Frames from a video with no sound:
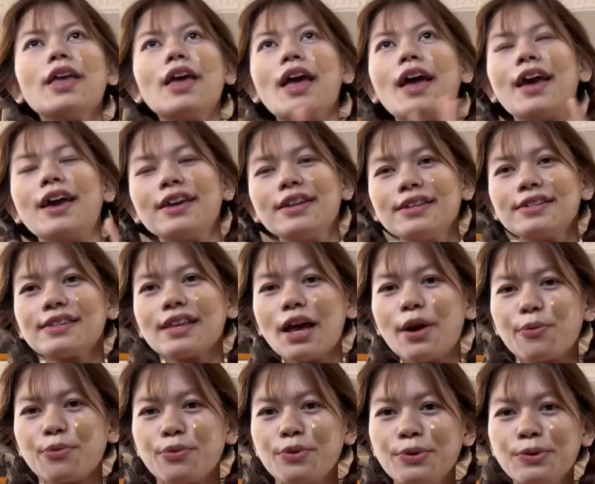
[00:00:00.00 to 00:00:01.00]
And it is a
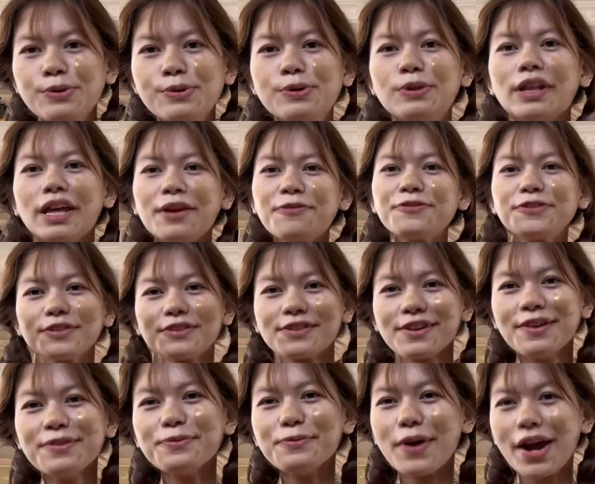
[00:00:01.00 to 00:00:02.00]
rule, if you
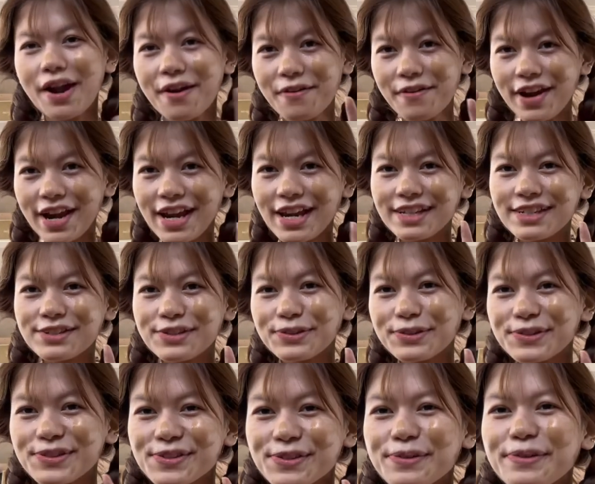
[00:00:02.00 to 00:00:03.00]
don't wear it to
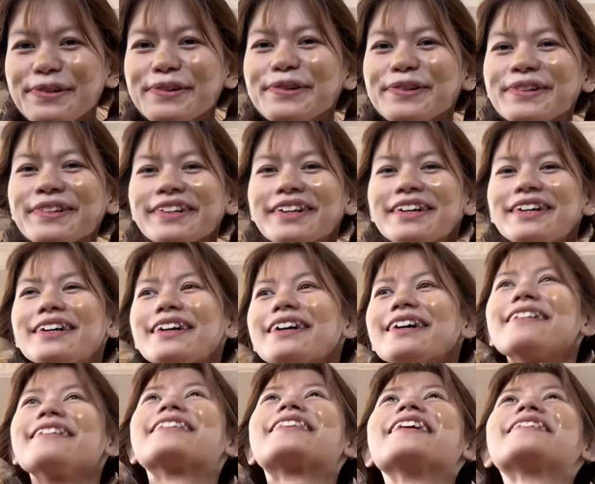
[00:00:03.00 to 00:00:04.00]
school,
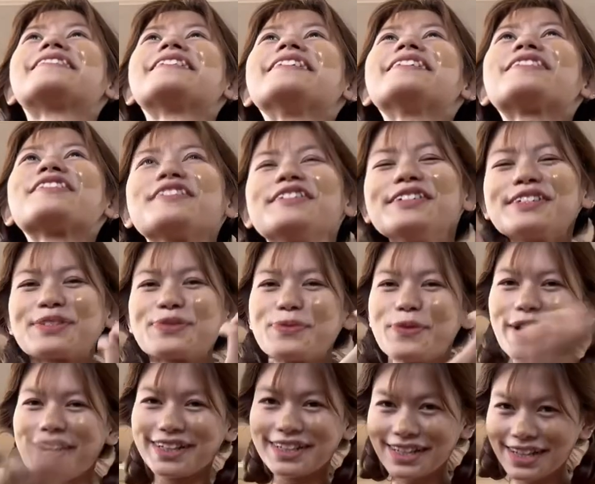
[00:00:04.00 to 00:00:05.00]
the teachers
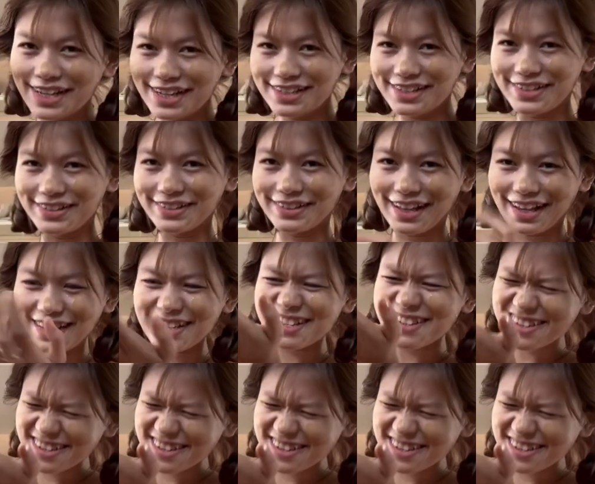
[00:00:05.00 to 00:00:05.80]
will hit you like.